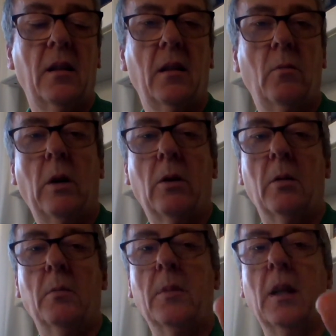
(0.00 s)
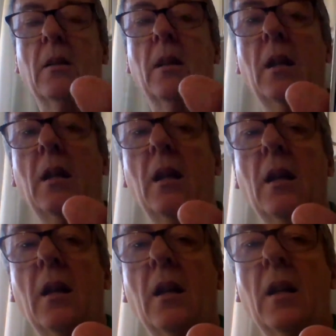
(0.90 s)
welcome, yeah.
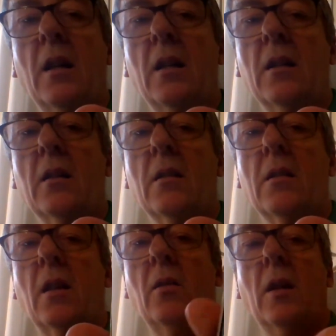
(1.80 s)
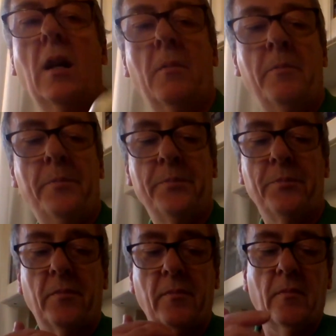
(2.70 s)
So
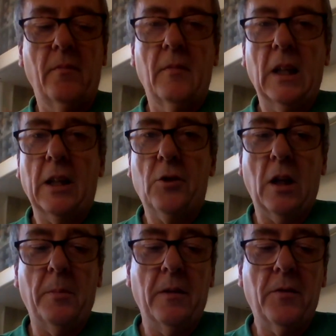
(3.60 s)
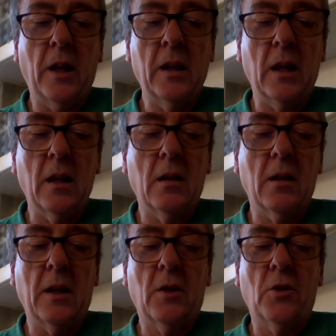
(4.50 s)
let's try a bit of Chinese.
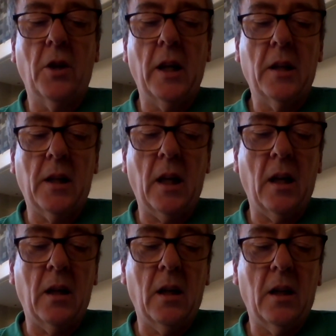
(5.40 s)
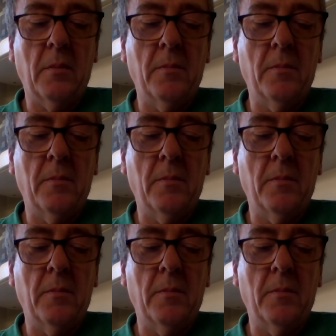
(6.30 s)
Let's try saying, I